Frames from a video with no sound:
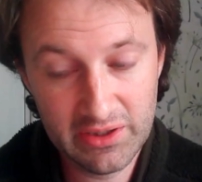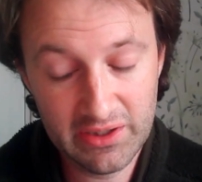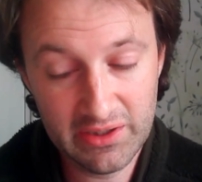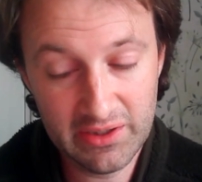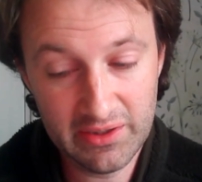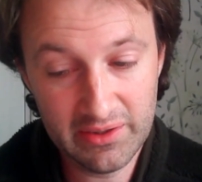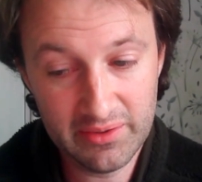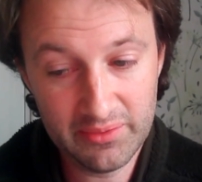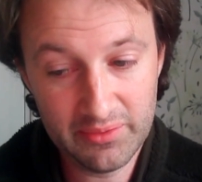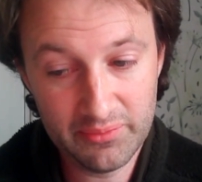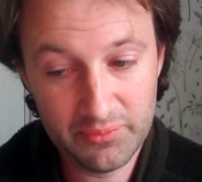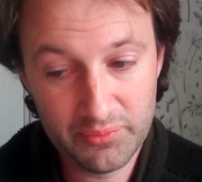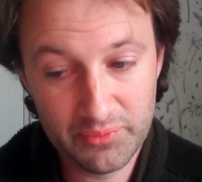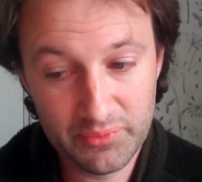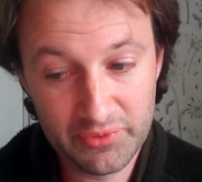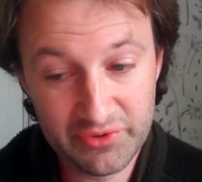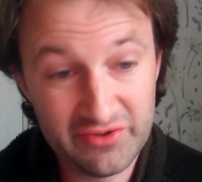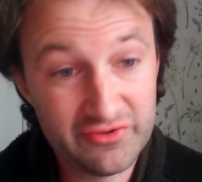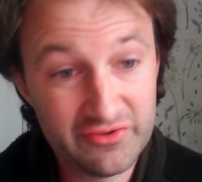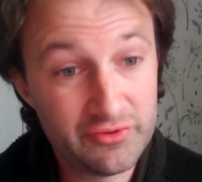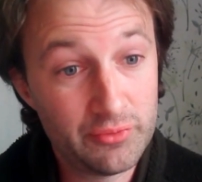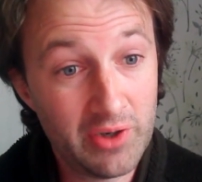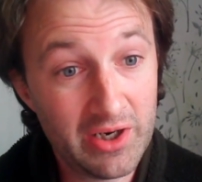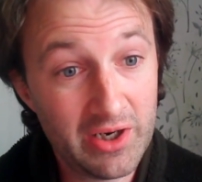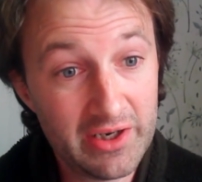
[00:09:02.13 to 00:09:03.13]
uh, what
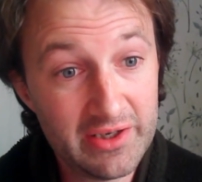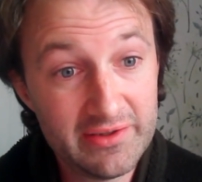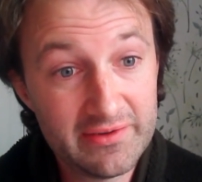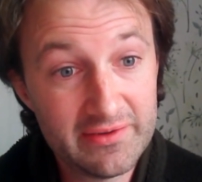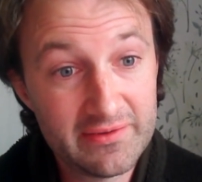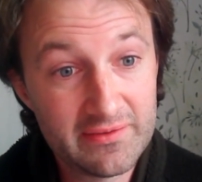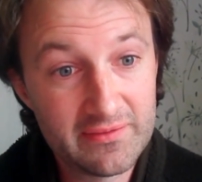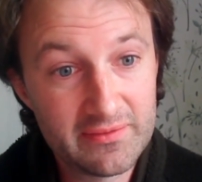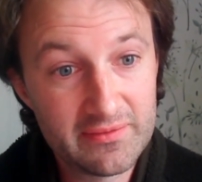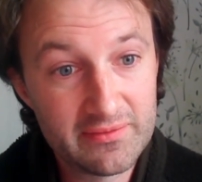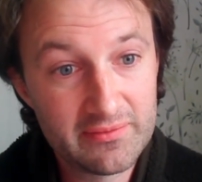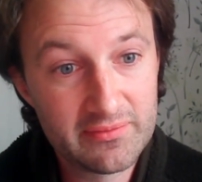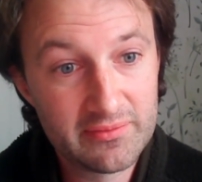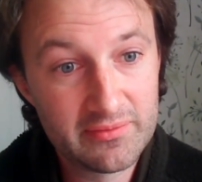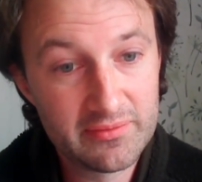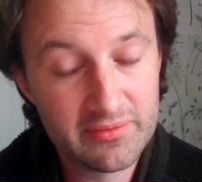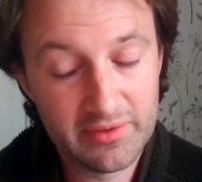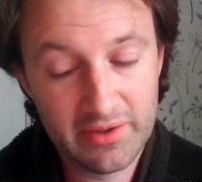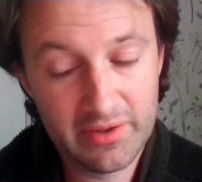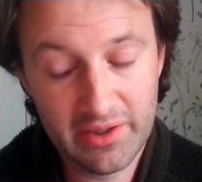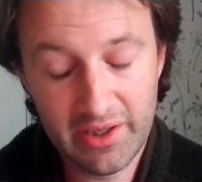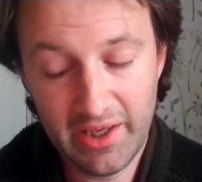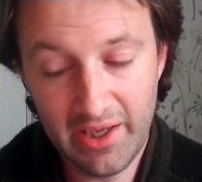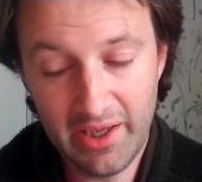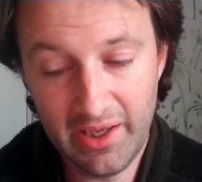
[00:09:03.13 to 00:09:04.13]
is right,
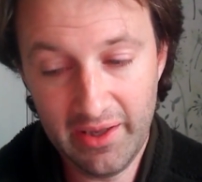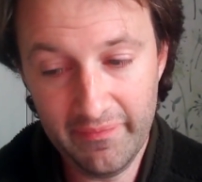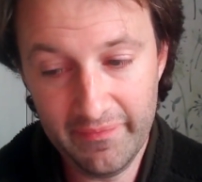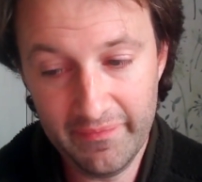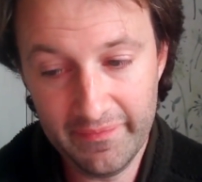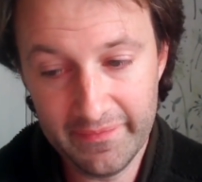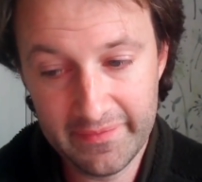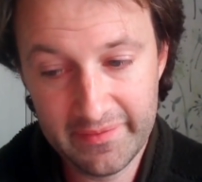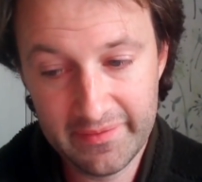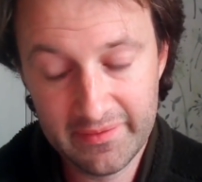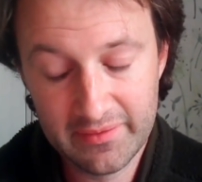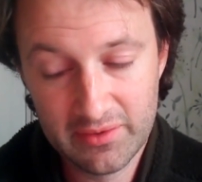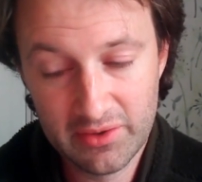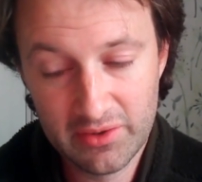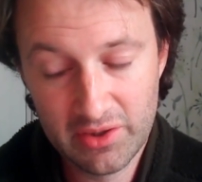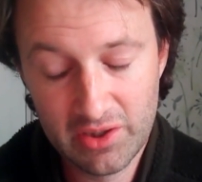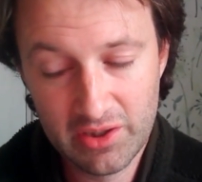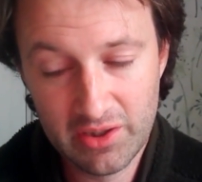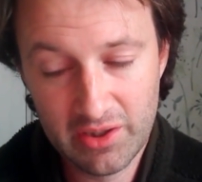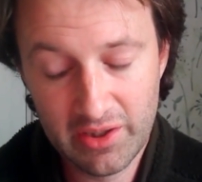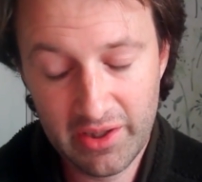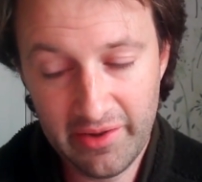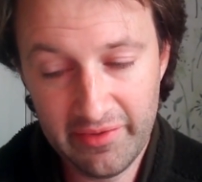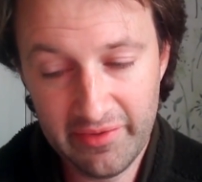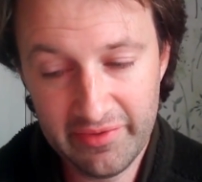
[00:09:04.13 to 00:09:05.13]
and
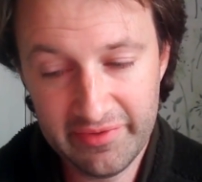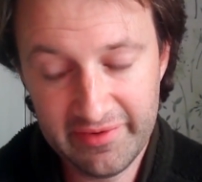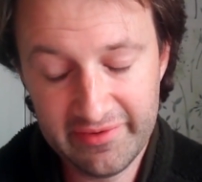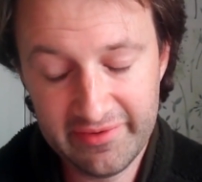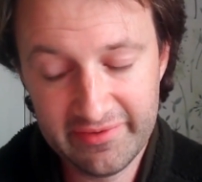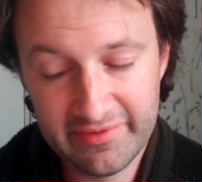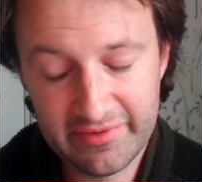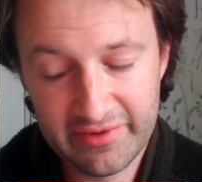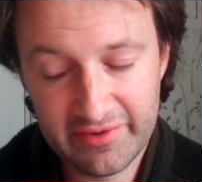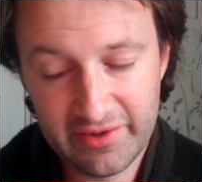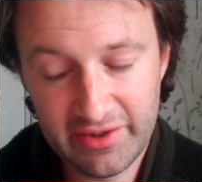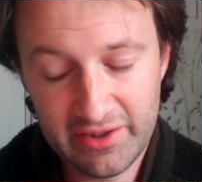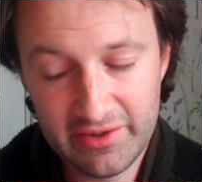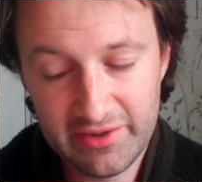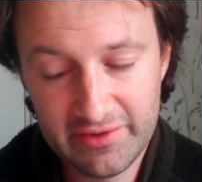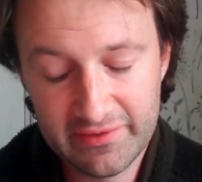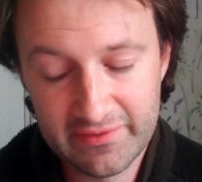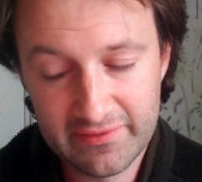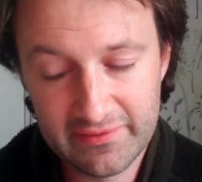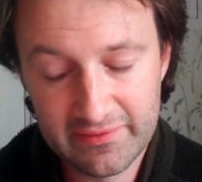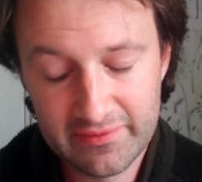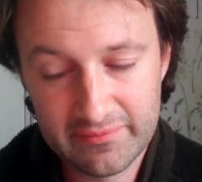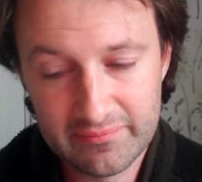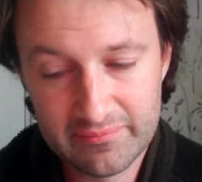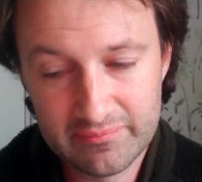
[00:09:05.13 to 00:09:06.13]
and these
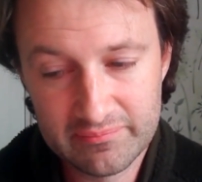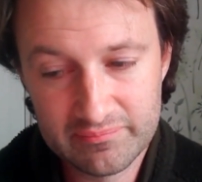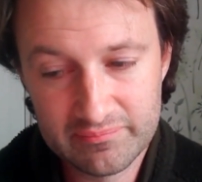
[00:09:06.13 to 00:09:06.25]
things.